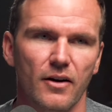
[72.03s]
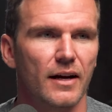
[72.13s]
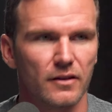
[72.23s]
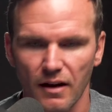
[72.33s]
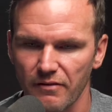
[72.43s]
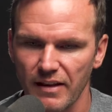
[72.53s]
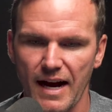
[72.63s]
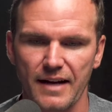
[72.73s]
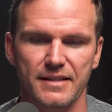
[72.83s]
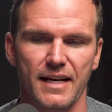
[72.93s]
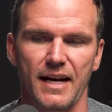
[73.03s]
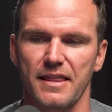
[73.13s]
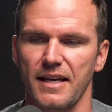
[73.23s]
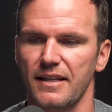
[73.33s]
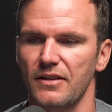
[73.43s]
I love that, and I
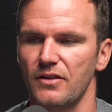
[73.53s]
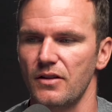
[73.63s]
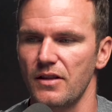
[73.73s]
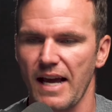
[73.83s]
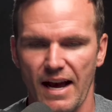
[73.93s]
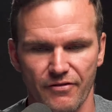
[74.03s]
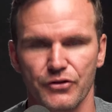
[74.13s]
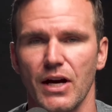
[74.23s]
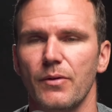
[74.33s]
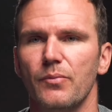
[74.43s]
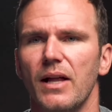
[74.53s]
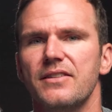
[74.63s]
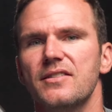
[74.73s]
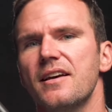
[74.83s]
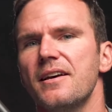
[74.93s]
think that they have their time and
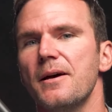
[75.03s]
place.